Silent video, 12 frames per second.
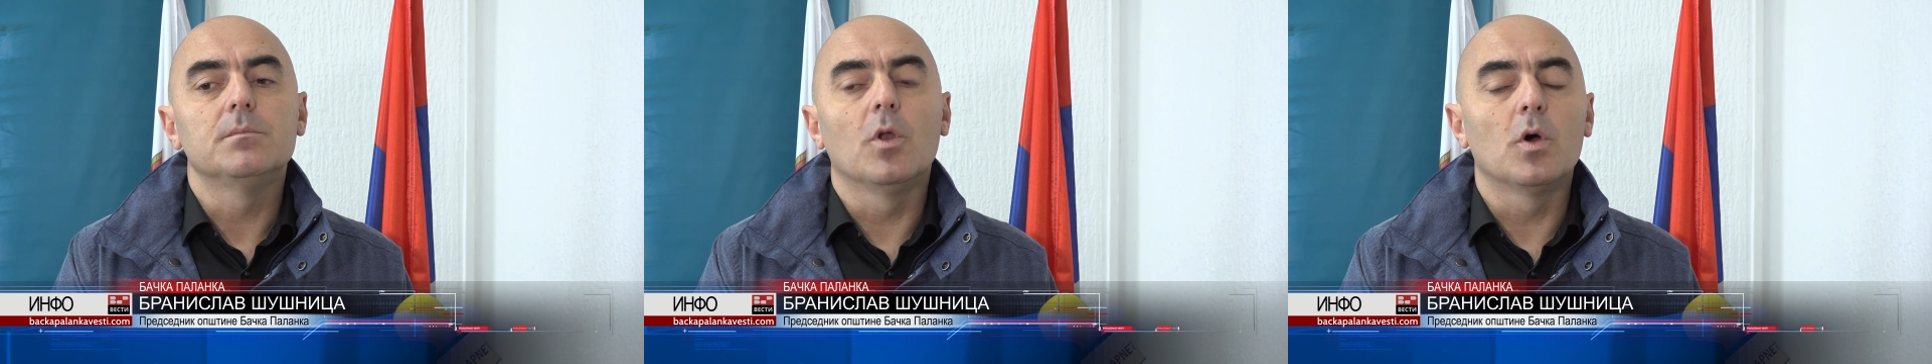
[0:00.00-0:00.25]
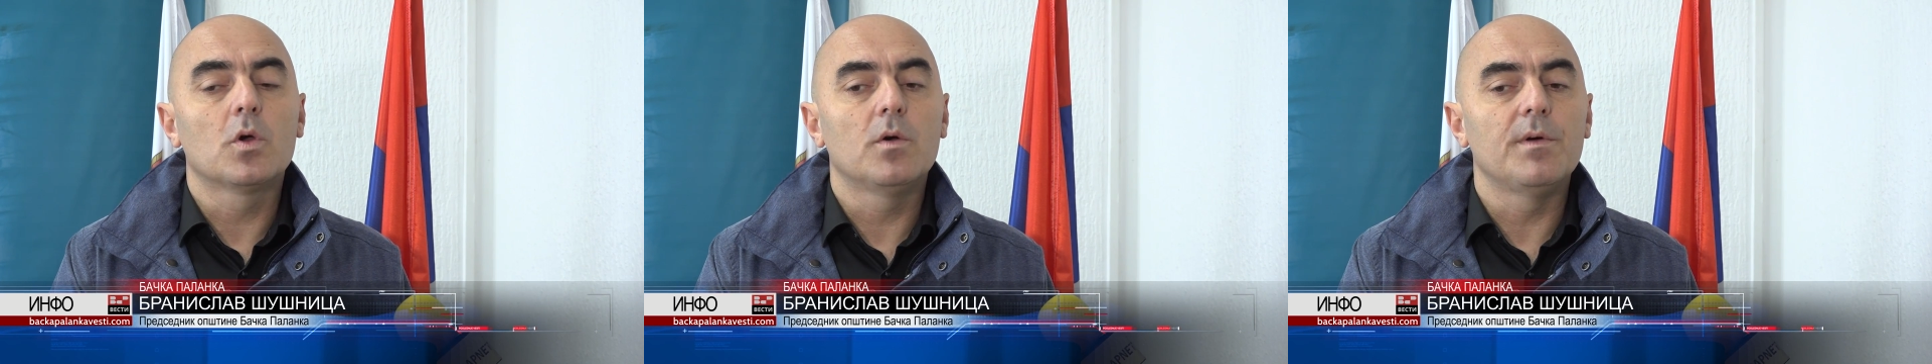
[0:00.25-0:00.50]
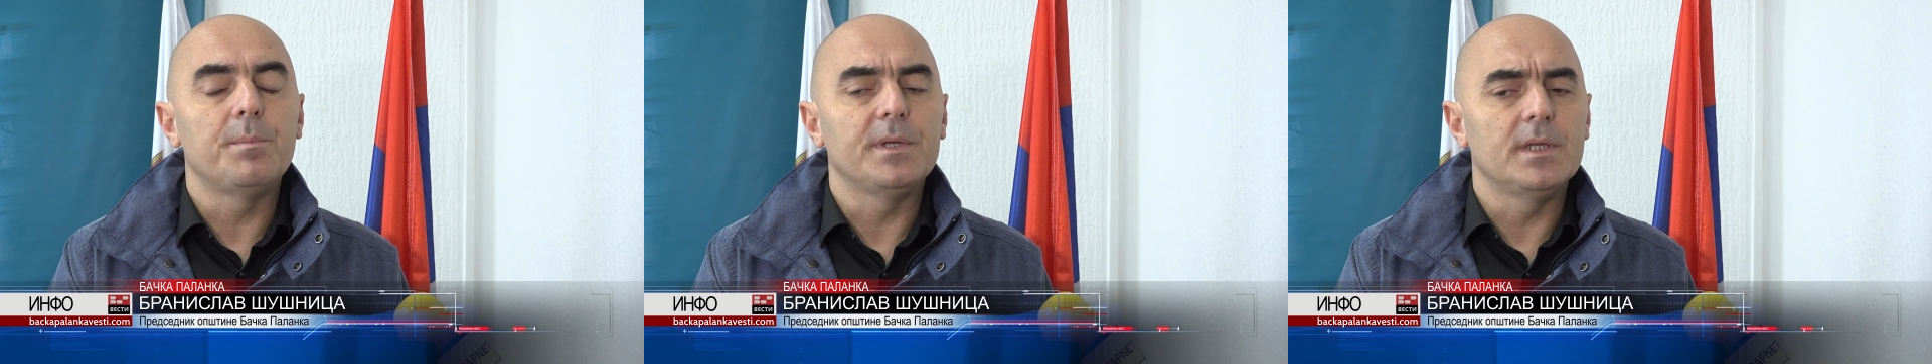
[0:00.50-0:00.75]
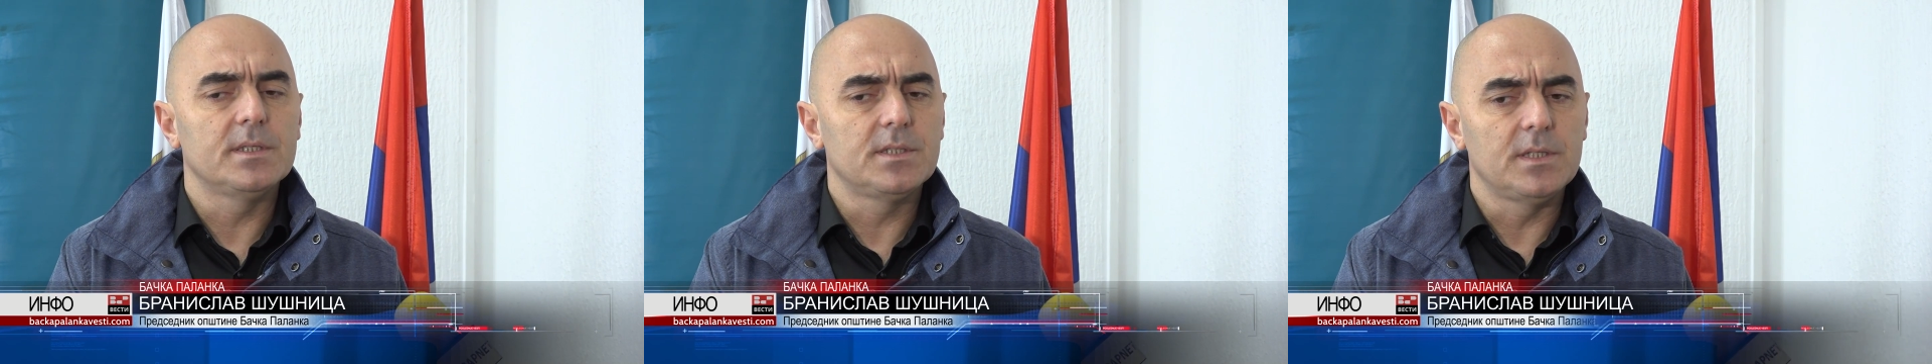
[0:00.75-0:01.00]
blokove
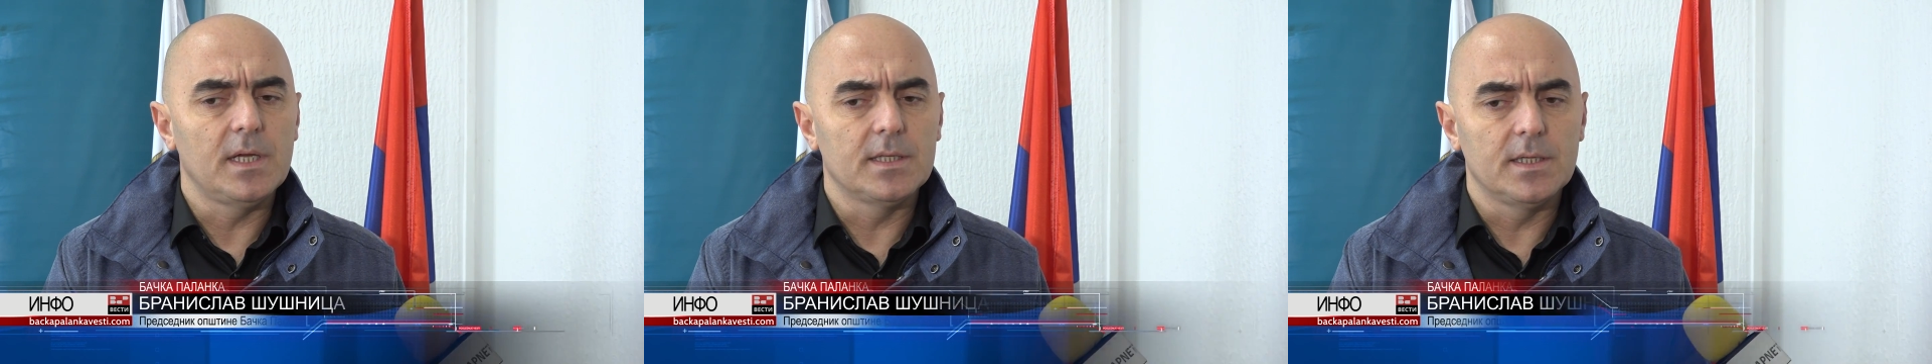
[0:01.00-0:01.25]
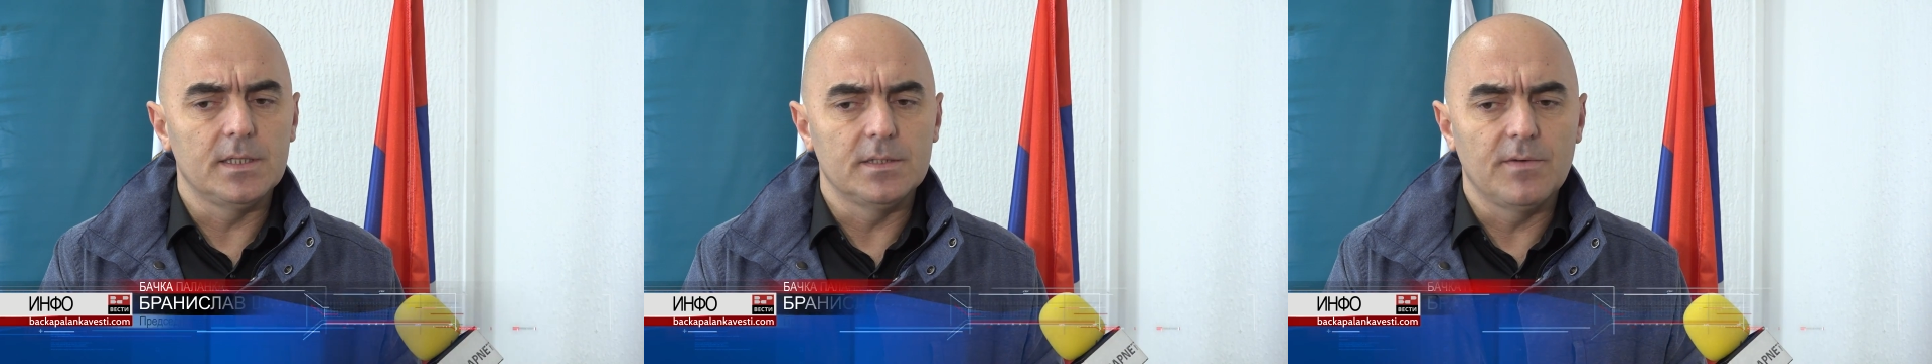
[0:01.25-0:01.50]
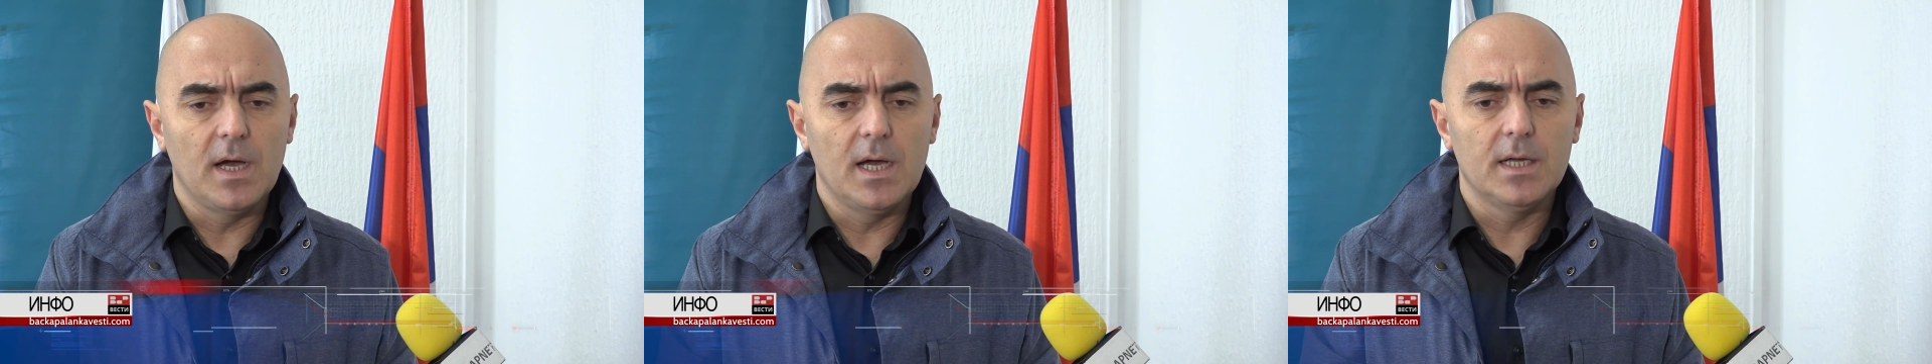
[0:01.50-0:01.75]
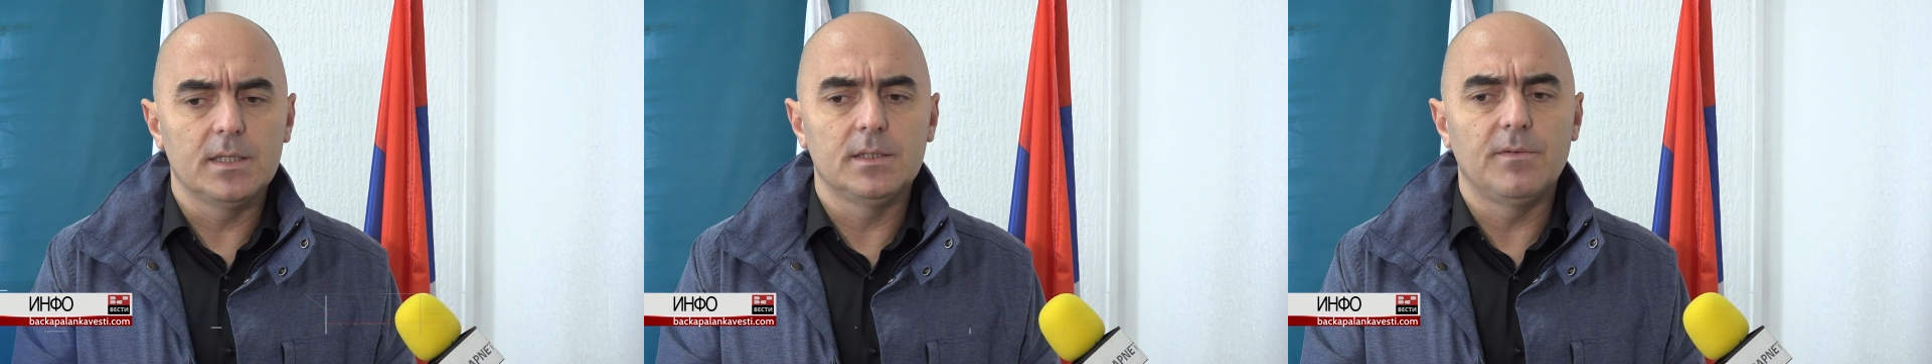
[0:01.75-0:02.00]
51 i
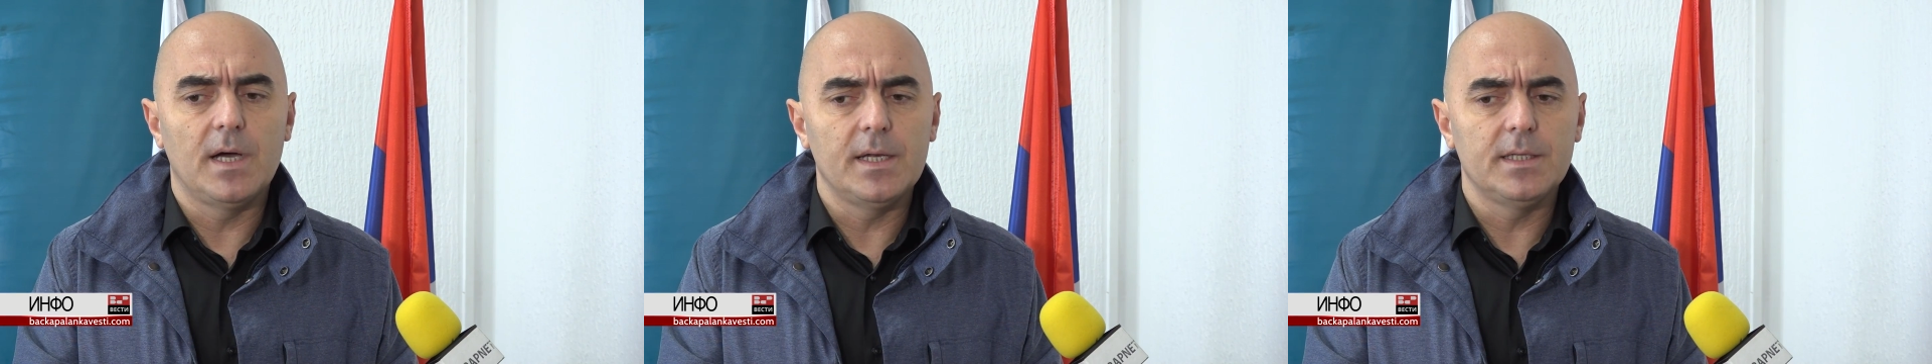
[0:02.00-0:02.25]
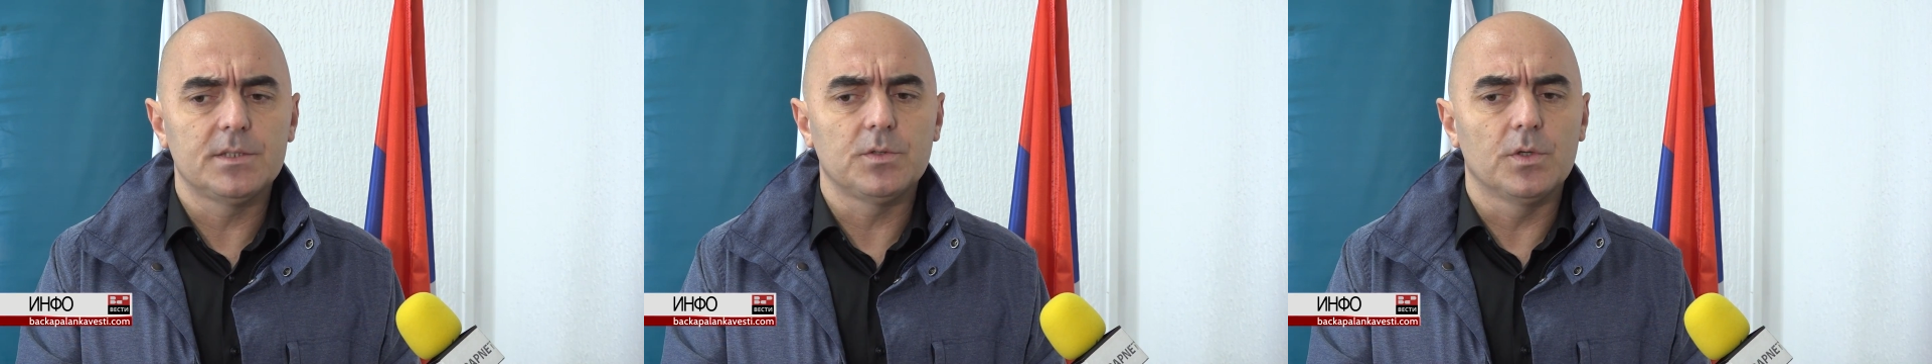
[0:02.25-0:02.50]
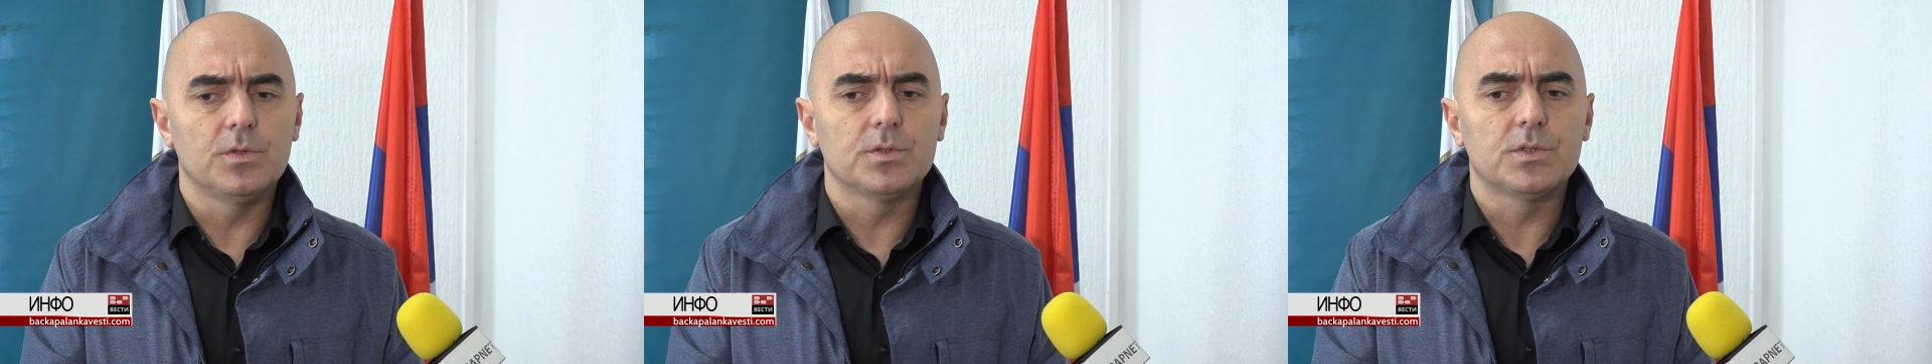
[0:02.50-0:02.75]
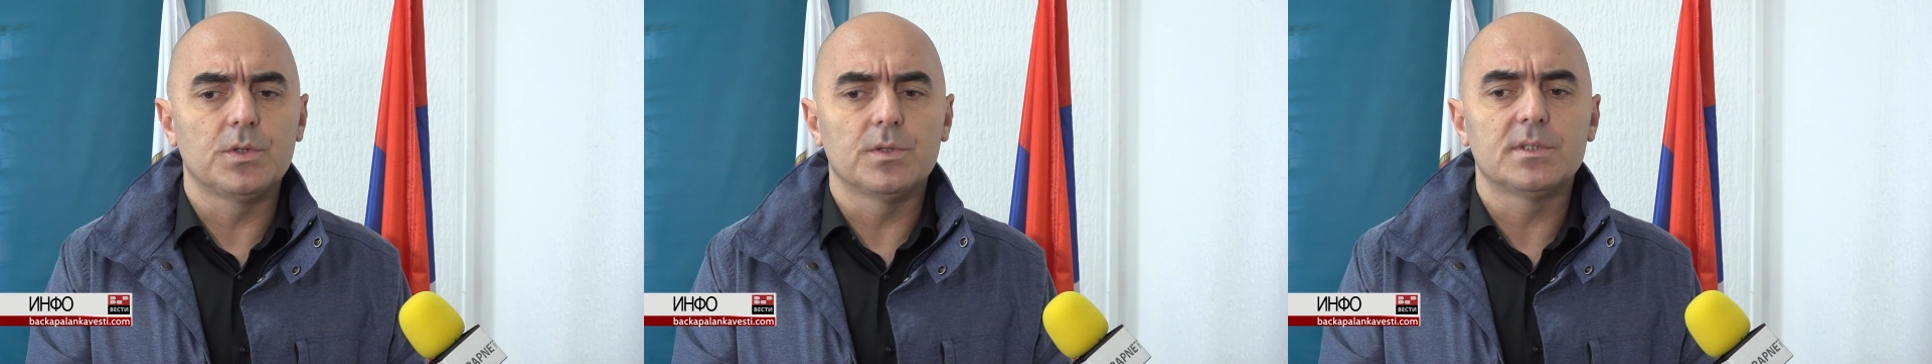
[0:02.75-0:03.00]
12,
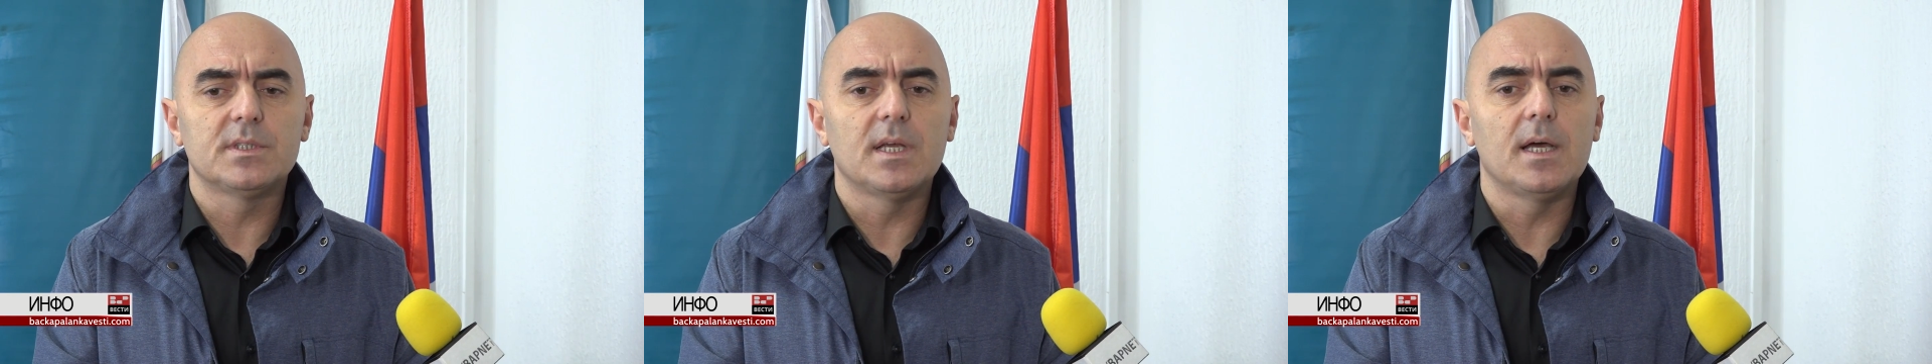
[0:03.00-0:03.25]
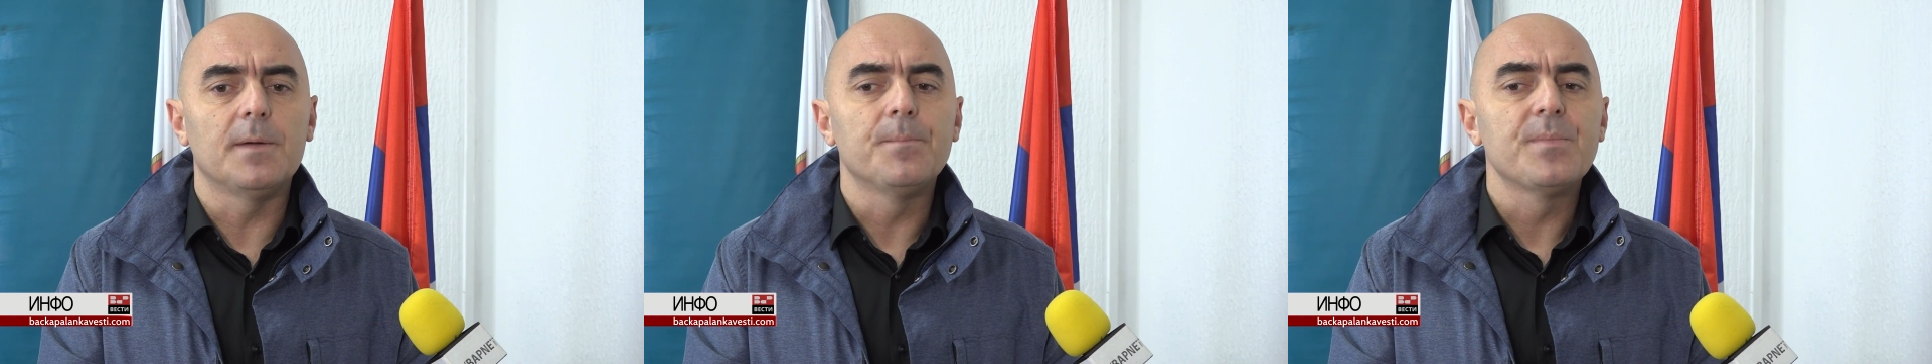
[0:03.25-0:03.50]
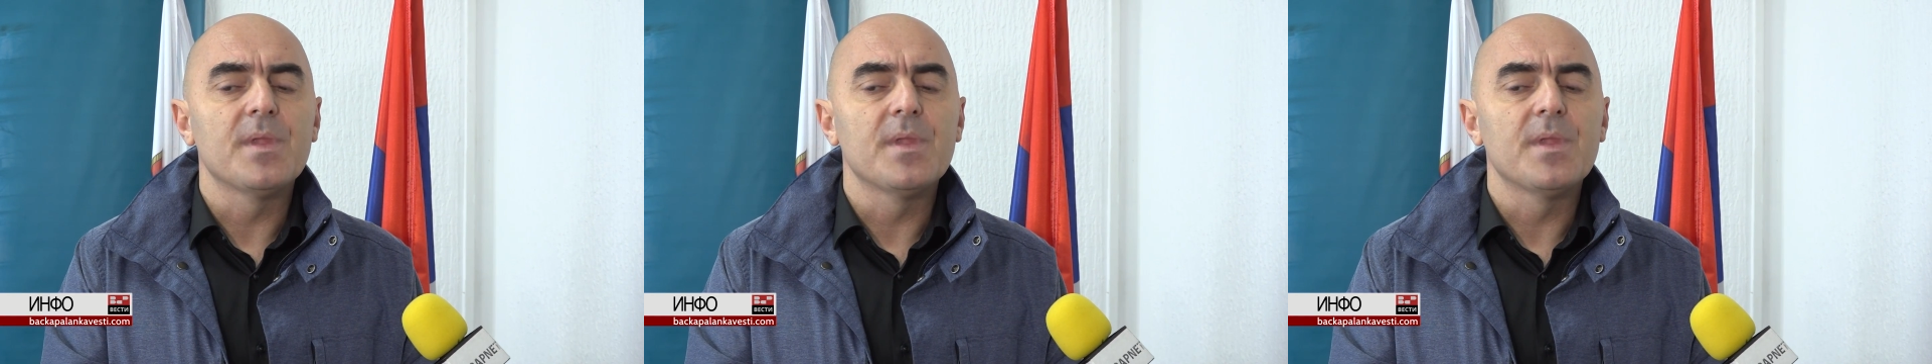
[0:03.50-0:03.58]
odnosno za